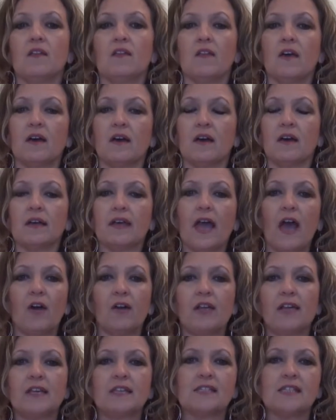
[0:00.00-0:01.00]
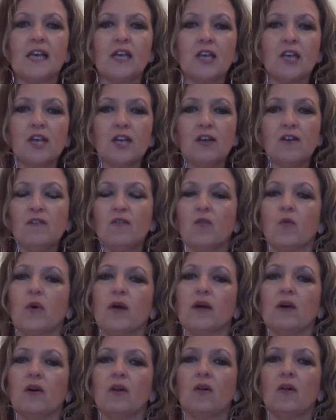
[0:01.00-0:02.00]
the county executive
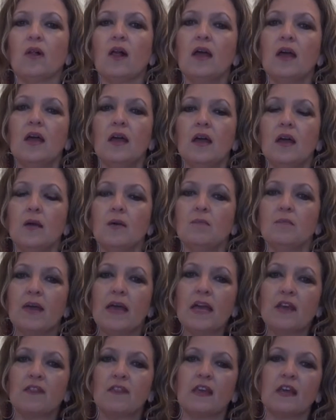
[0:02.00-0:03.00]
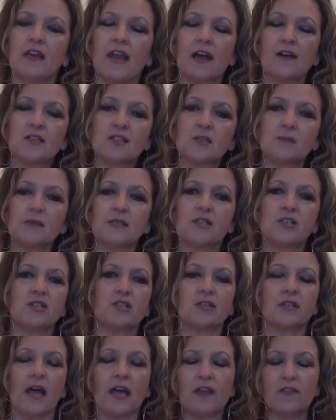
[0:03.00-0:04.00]
will make the announcement
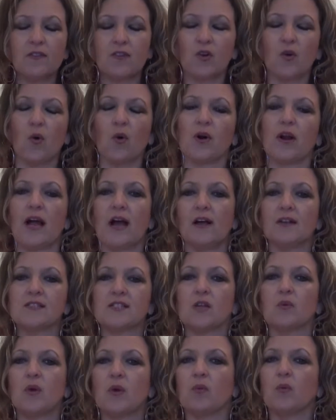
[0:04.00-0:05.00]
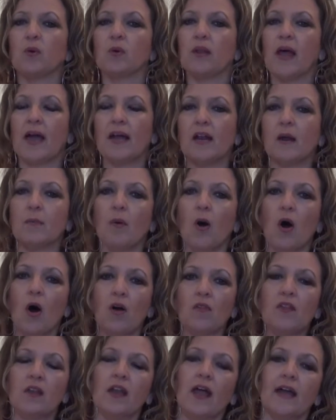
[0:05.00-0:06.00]
to light the courthouse, and we will light up
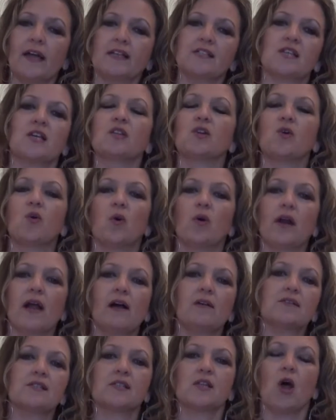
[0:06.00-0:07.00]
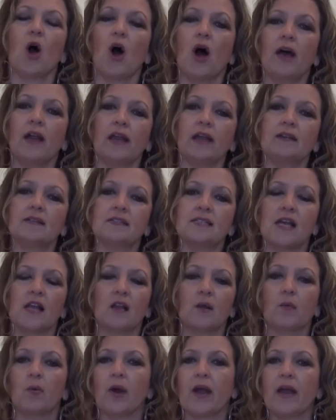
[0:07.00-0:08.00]
all the lights on the courthouse lawn and
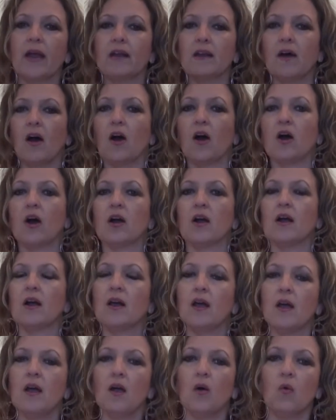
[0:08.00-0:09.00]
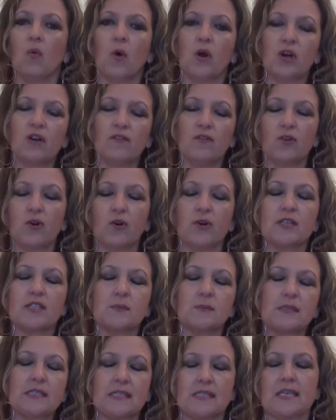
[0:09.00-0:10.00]
celebrate our wonderful
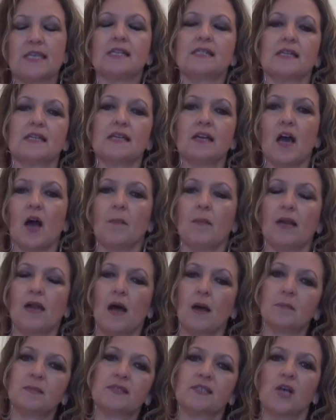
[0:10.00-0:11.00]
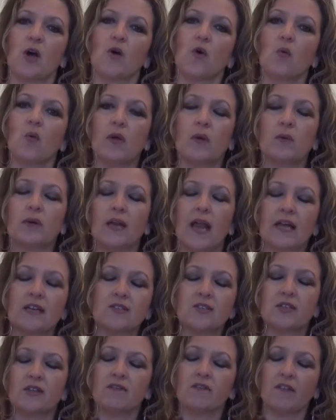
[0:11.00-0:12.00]
Christmas season coming up. So we would like
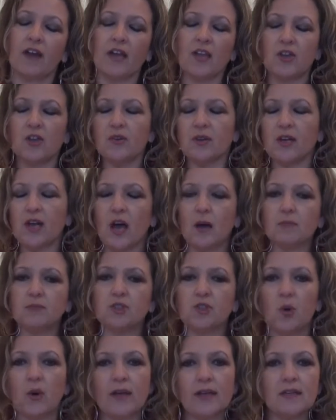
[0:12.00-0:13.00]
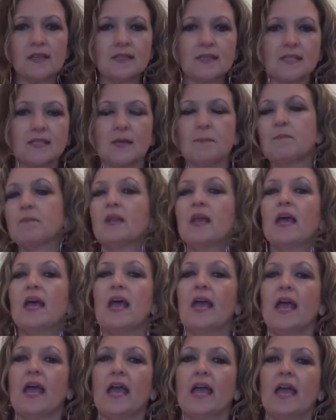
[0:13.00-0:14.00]
to invite you to come join us,
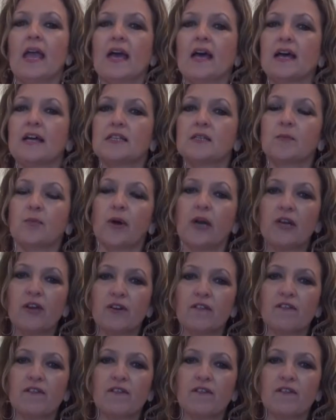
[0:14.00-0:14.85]
and bring your